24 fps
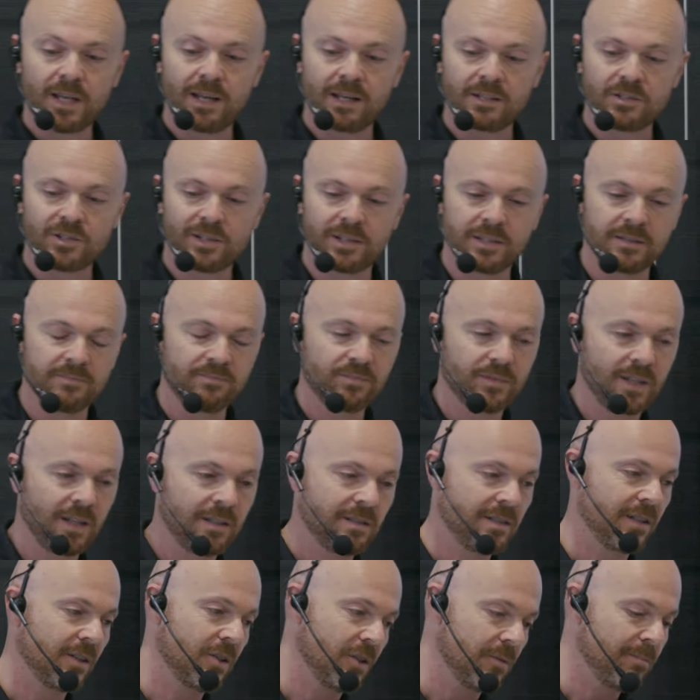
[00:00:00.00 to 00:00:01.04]
Actually,
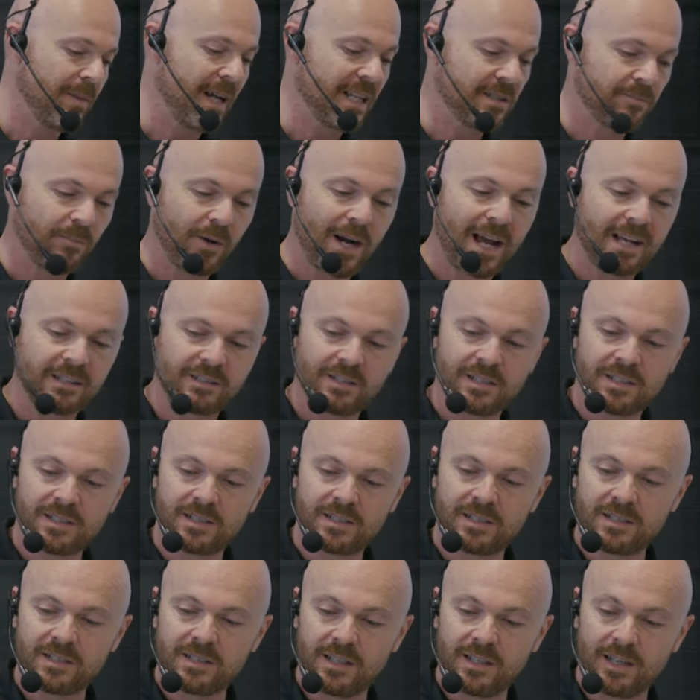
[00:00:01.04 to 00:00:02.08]
it's a good best
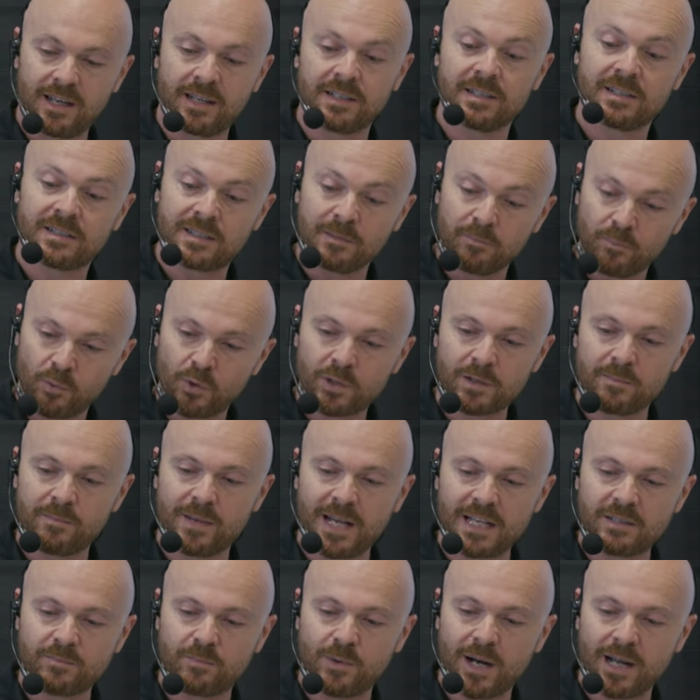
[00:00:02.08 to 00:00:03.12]
practice, and it's important
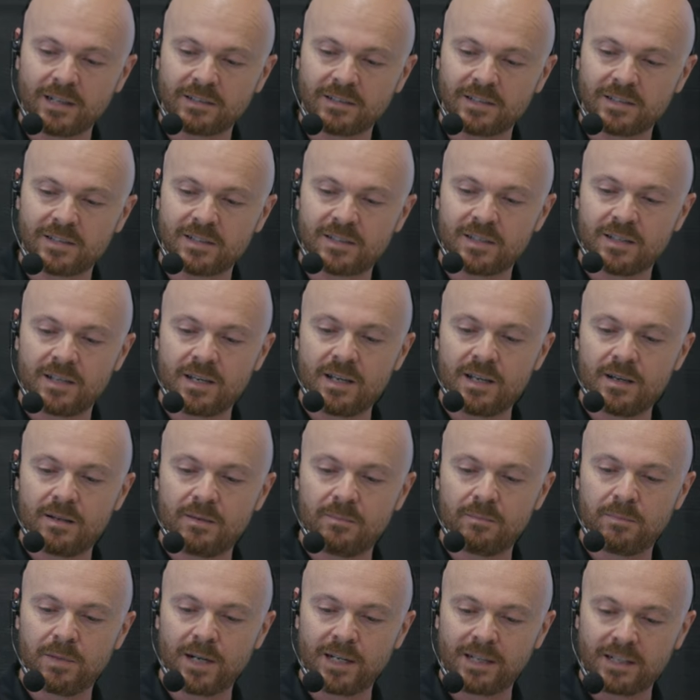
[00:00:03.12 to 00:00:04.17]
best practice,
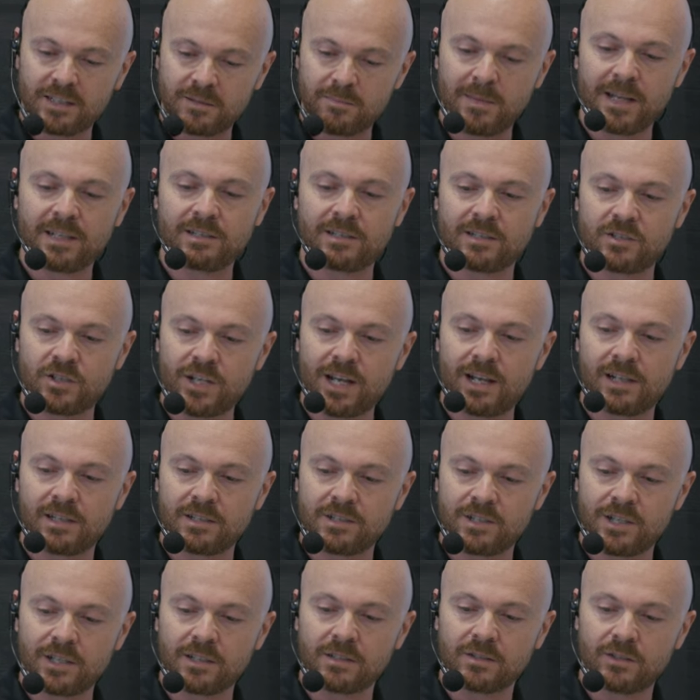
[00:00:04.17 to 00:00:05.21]
but it makes it
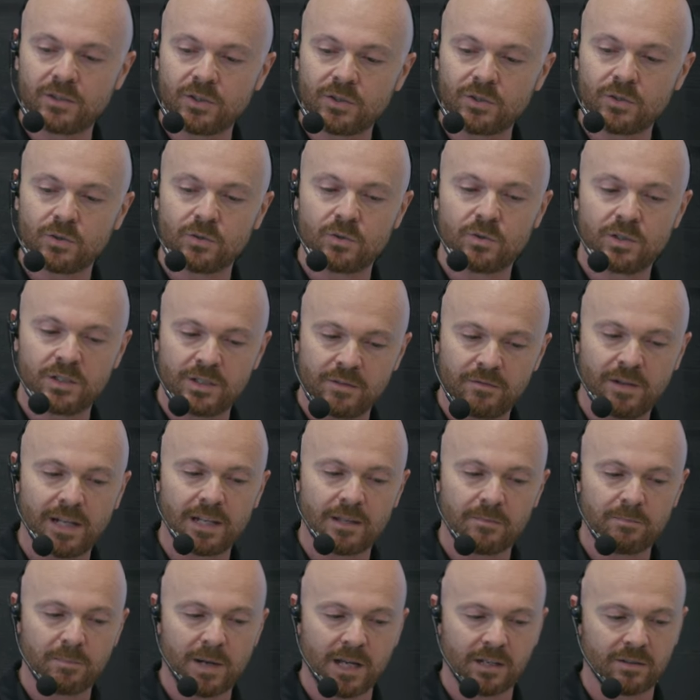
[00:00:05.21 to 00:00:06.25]
challenging to
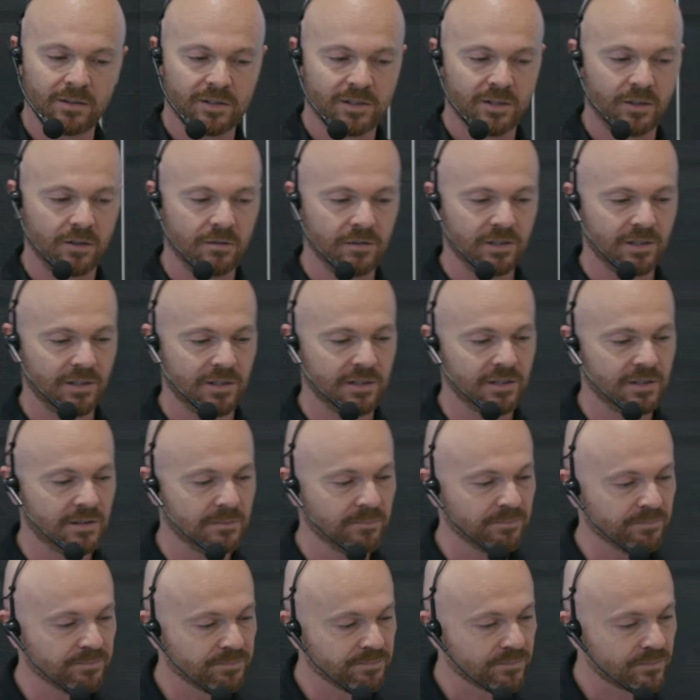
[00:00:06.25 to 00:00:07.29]
develop microservices
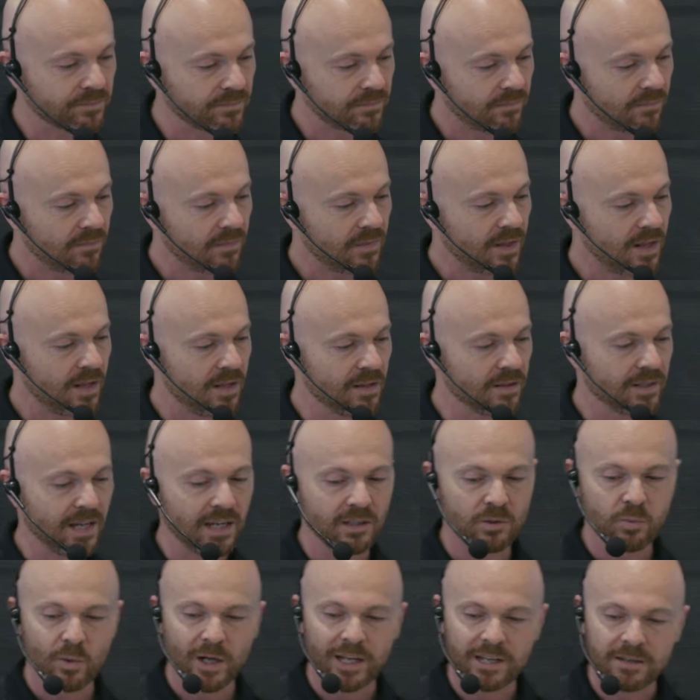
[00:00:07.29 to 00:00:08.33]

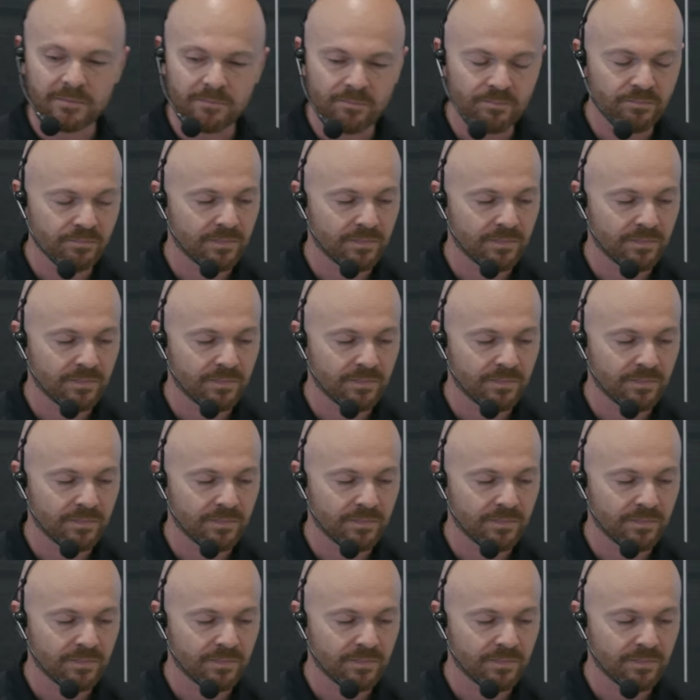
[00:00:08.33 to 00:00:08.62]
that way.